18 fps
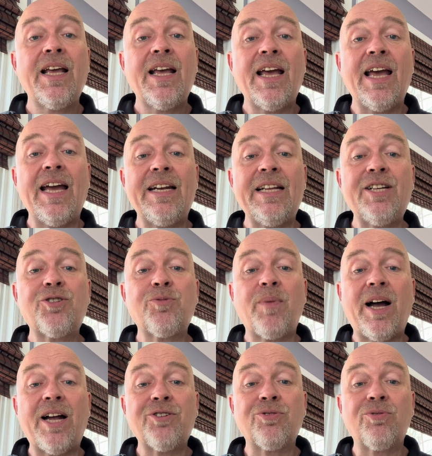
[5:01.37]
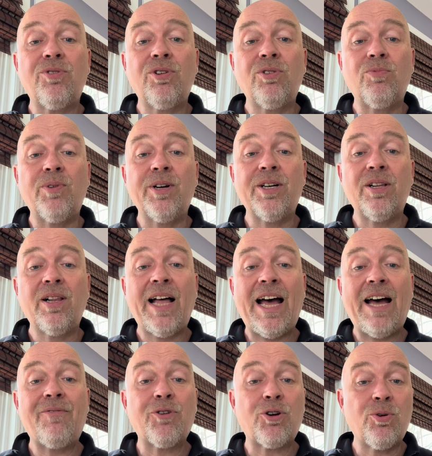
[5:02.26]
and each module will
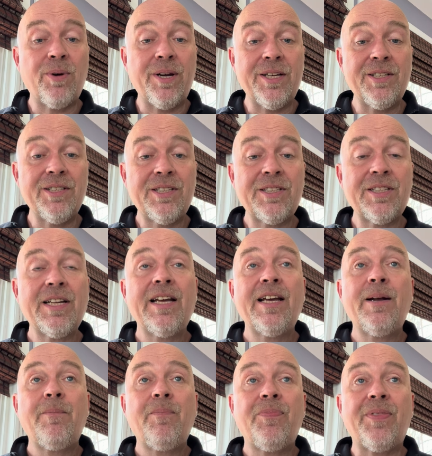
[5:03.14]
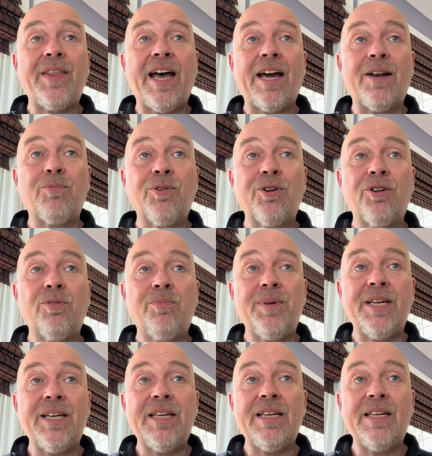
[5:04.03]
have a quiz that will
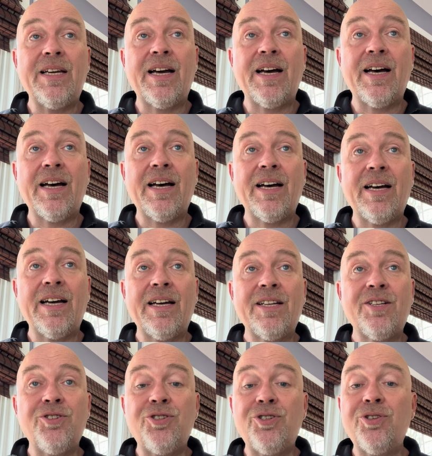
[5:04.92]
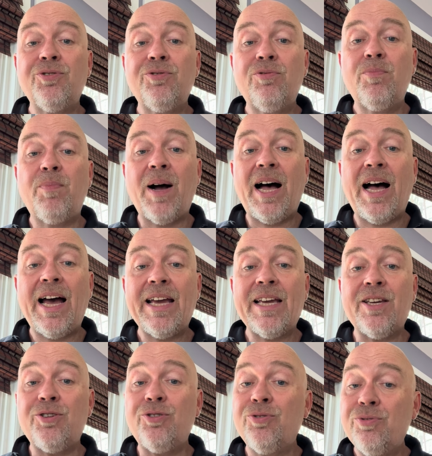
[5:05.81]
be due by
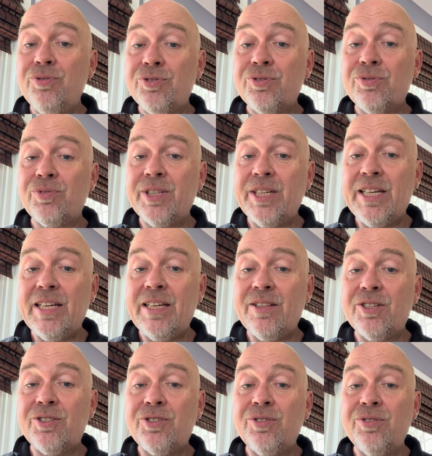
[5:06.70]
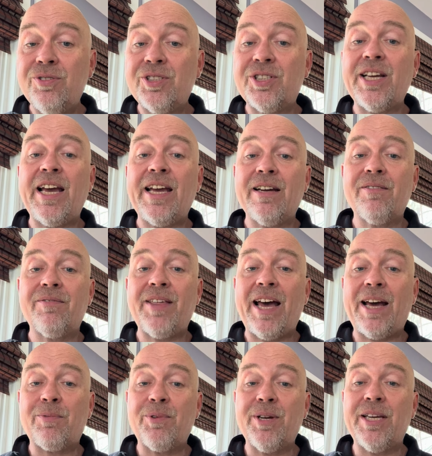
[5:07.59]
usually the Tuesday of
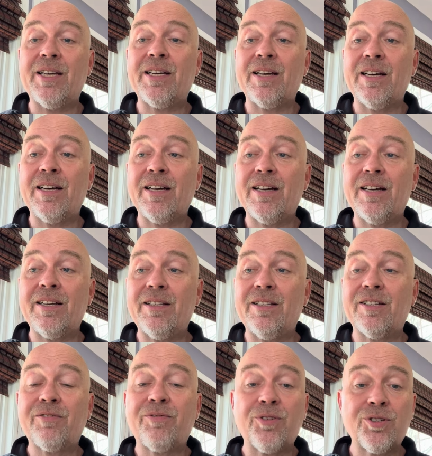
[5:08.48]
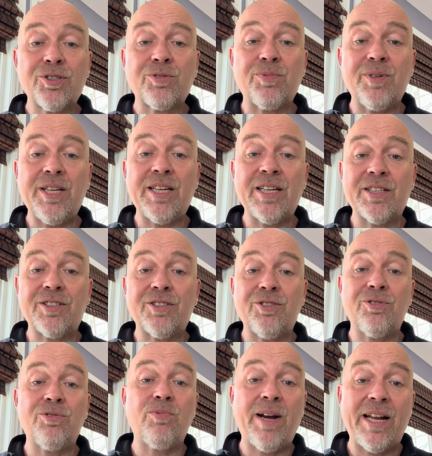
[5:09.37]
that week. This first week, it's
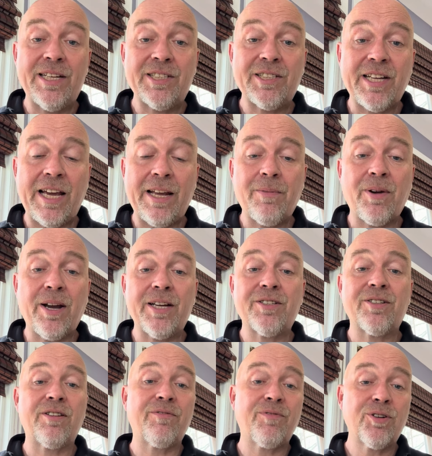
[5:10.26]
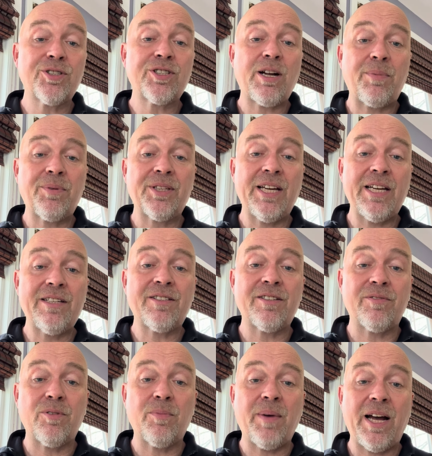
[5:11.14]
due Wednesday, right? So the first couple days
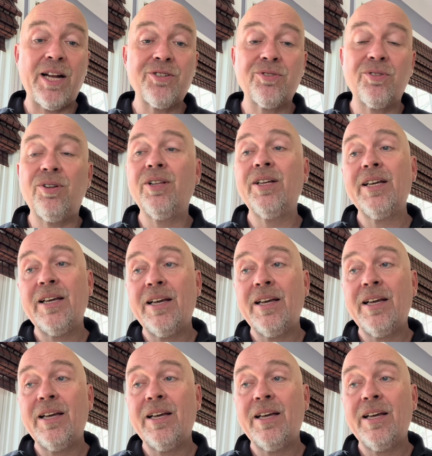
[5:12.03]
of the module,